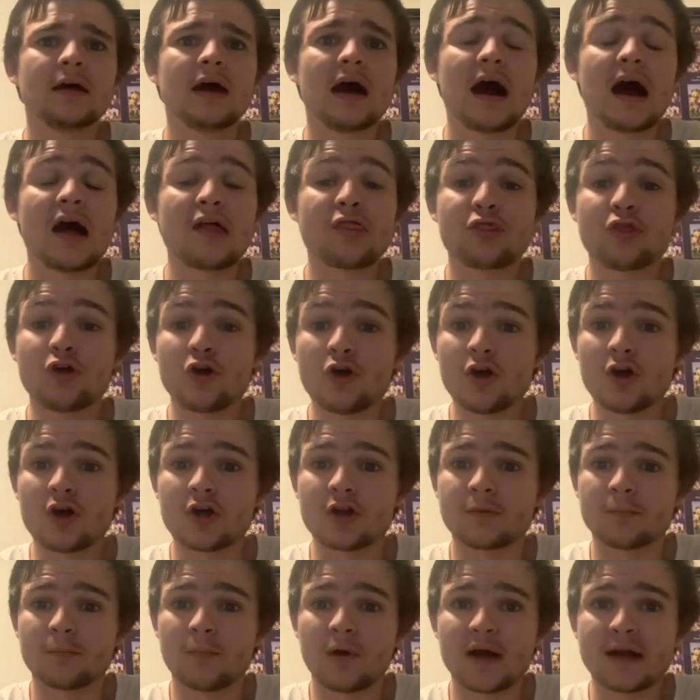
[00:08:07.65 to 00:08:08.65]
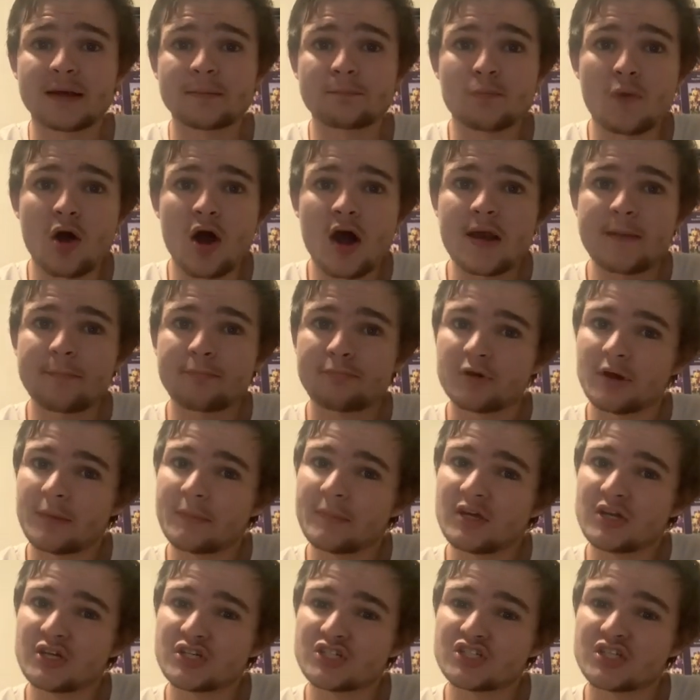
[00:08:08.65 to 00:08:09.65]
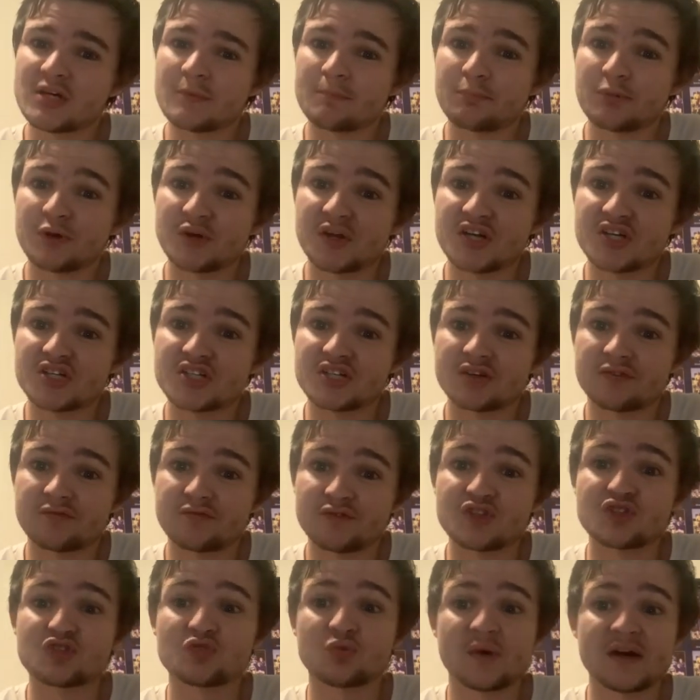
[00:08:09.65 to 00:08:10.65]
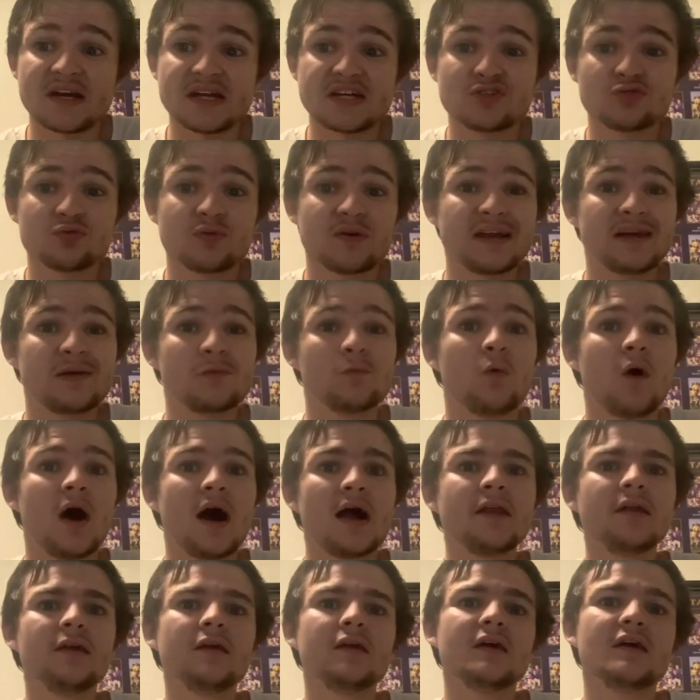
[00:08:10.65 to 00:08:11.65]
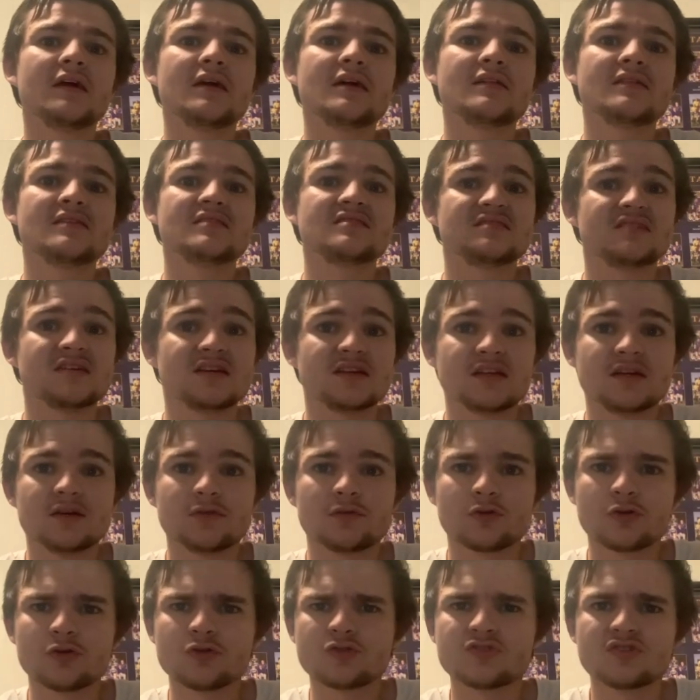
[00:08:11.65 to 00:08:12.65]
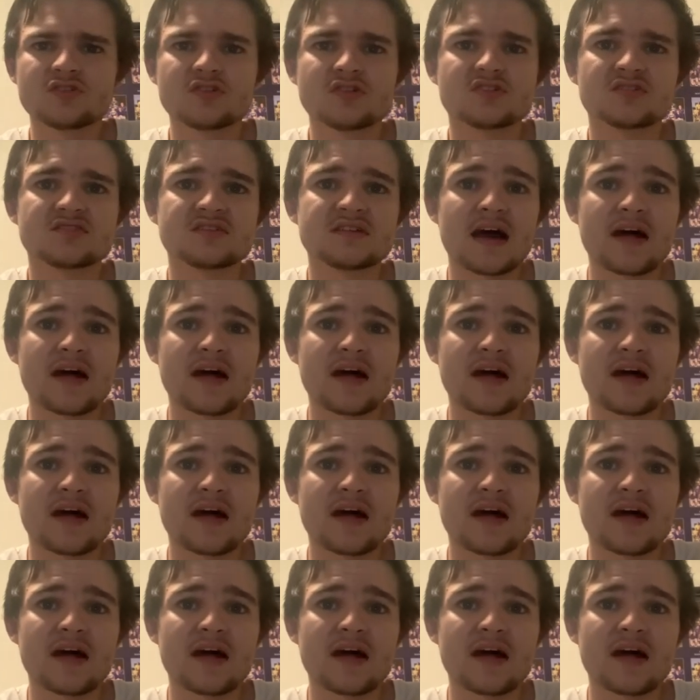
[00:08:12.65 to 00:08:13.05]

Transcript: Our uh, third, my minor premiership prediction for 2021, the Sydney Roosters.